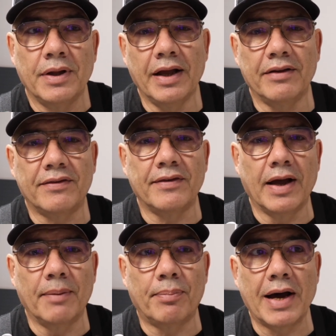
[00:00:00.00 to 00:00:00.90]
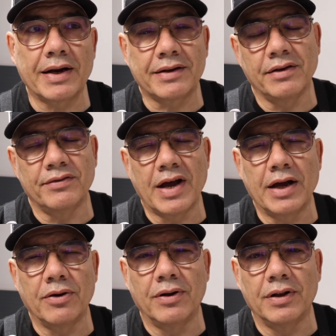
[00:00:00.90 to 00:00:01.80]
It's product
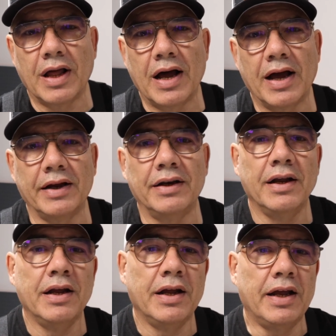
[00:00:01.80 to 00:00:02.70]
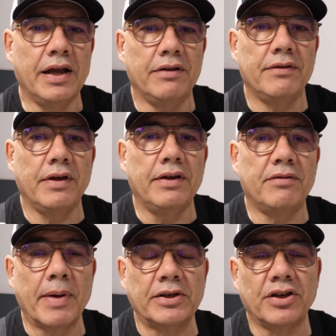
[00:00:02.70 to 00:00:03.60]
design online. He
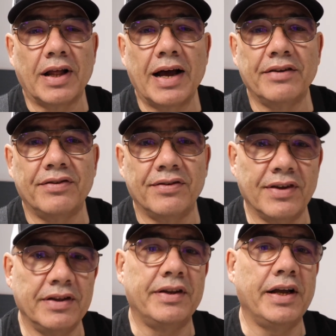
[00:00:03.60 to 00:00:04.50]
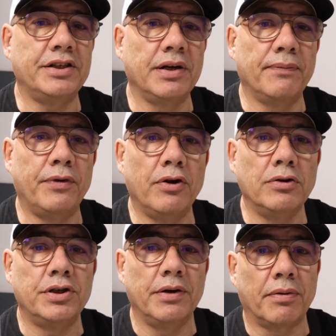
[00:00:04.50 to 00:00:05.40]
specializes in teaching
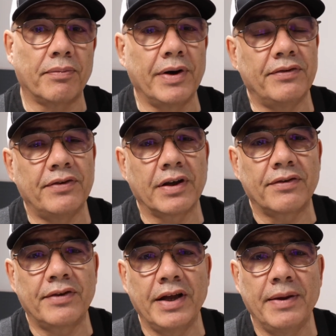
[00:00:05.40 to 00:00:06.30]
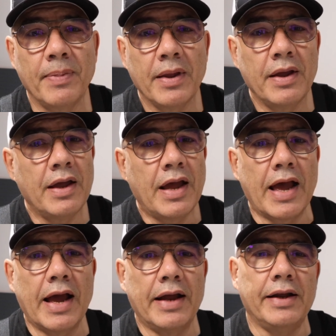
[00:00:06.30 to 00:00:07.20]
Fusion 360,
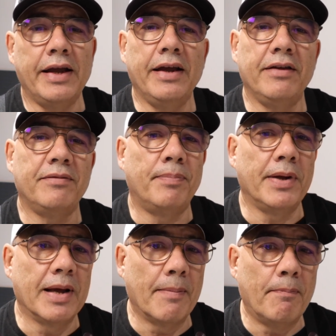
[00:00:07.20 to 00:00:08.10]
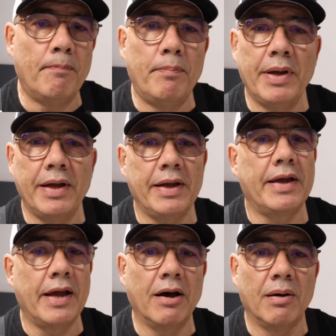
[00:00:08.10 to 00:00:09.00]
and he's been a
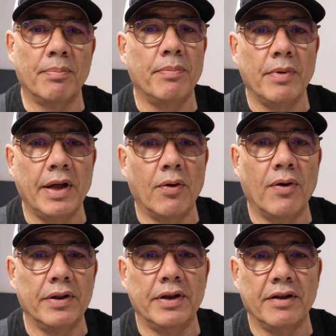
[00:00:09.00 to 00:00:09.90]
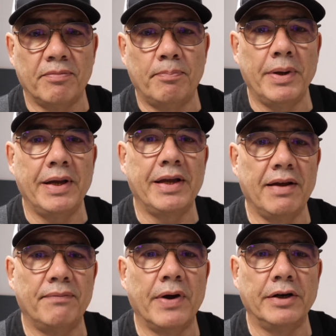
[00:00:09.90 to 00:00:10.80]
big help on this big
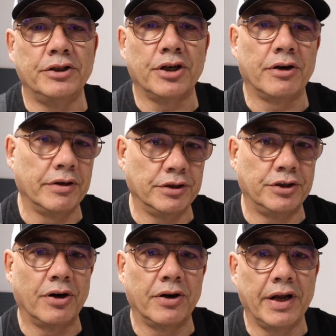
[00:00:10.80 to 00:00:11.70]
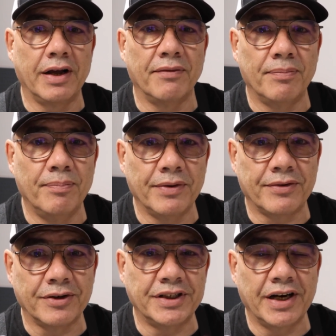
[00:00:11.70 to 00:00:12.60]
adventure and journey of
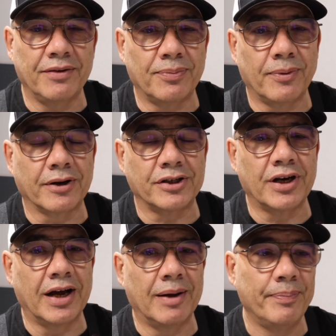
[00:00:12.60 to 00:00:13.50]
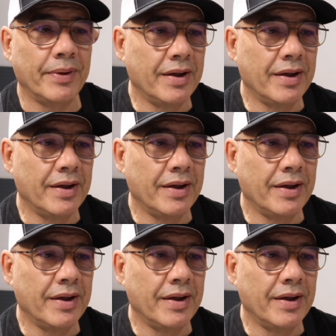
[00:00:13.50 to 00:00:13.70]
Mr. J's workshop.